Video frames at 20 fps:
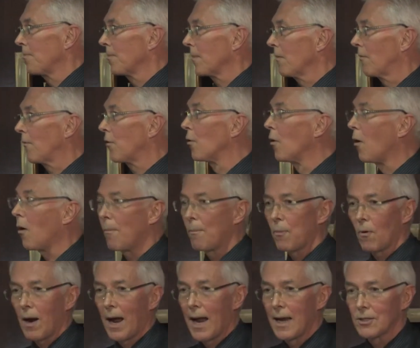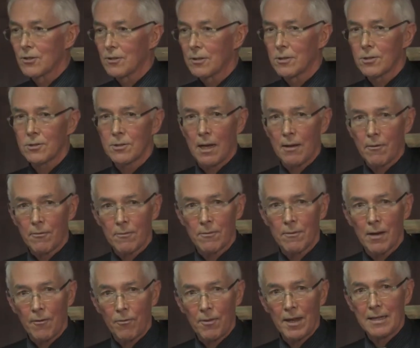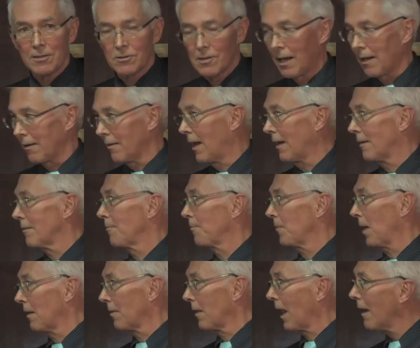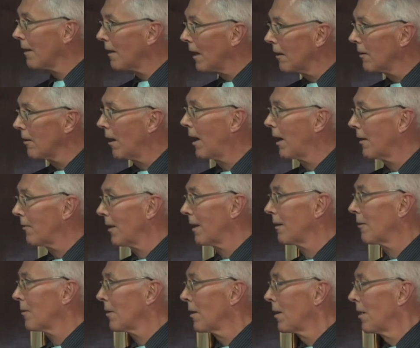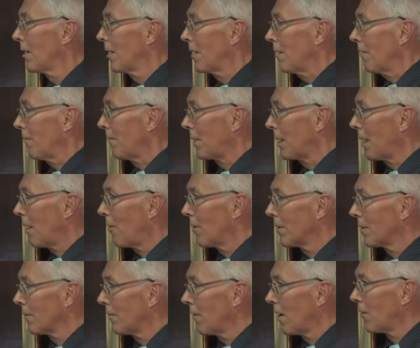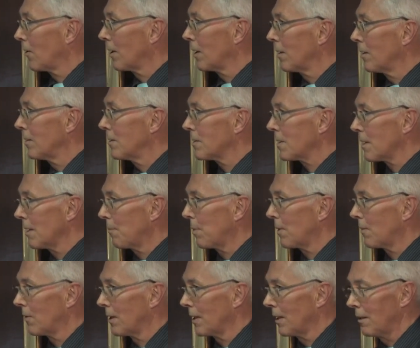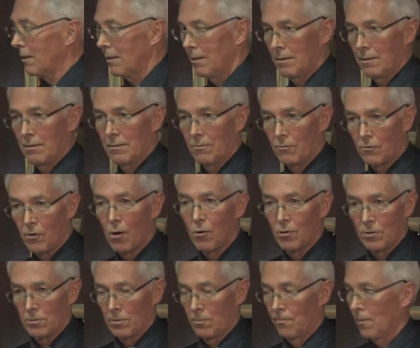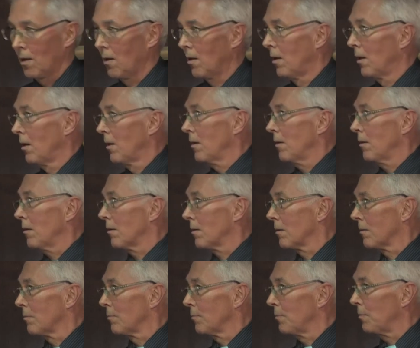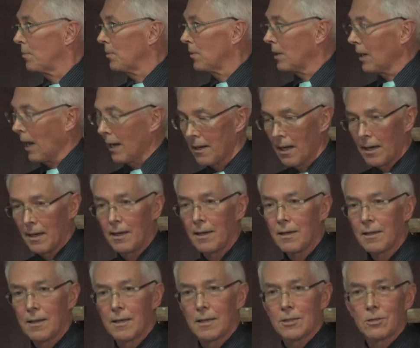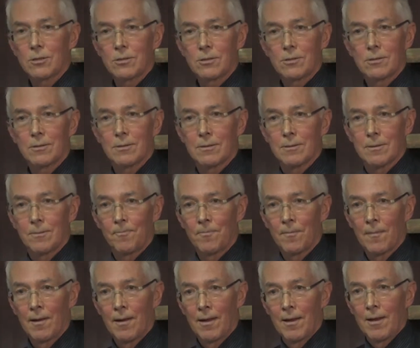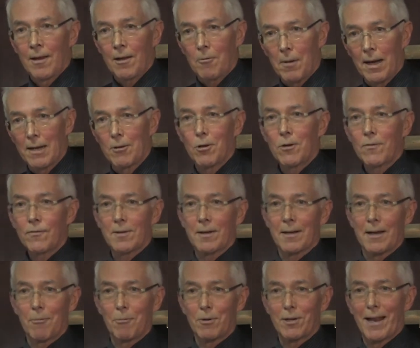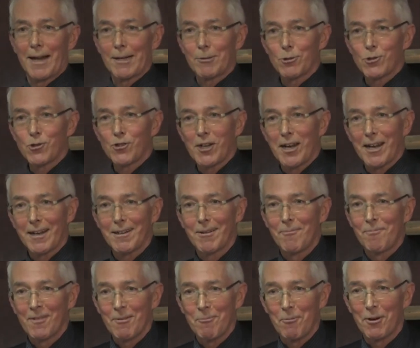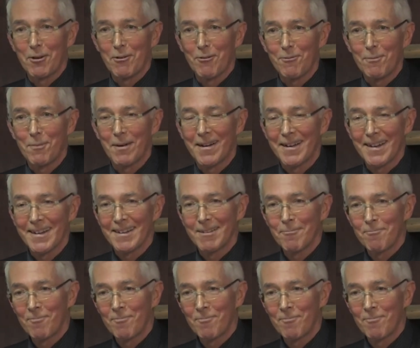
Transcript: floor prices and things like that. And then I think we are on a very slippery road. And I hear this quite often, and I would like to share one of my